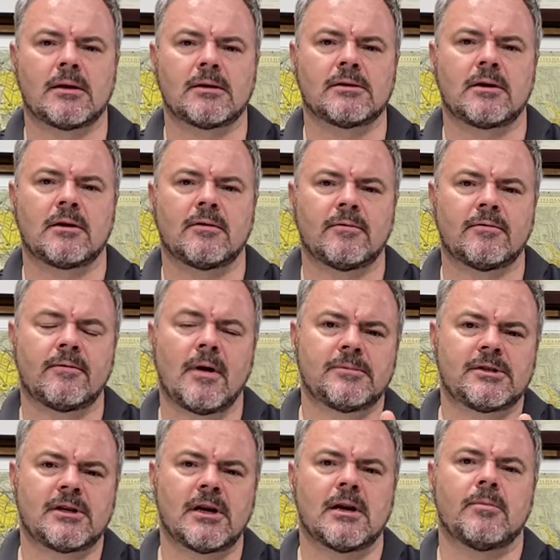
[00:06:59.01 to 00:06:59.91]
sort of
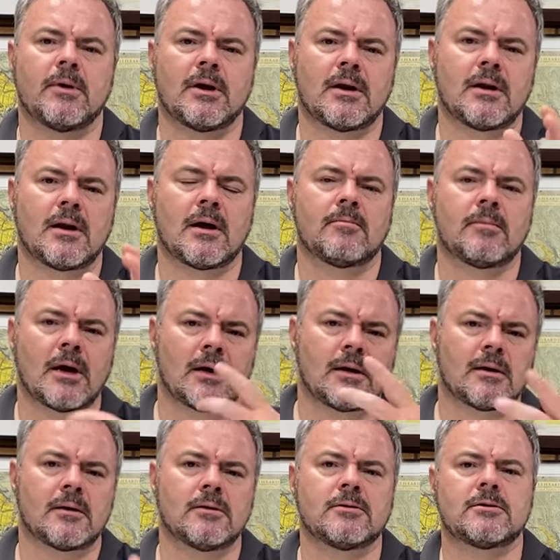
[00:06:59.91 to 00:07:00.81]
cinnamon, nutmeg,
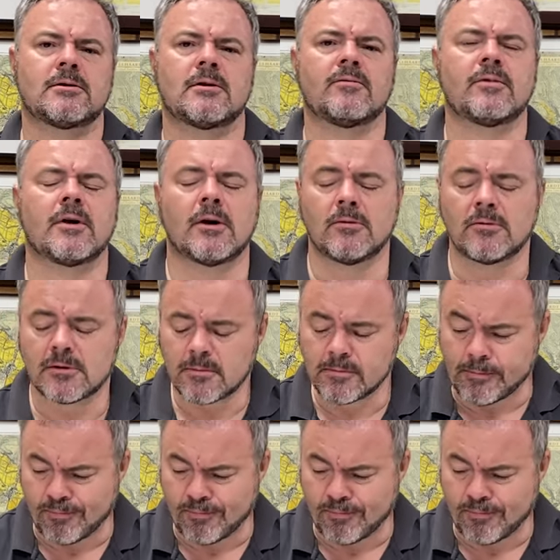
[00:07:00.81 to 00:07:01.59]
those sort of notes.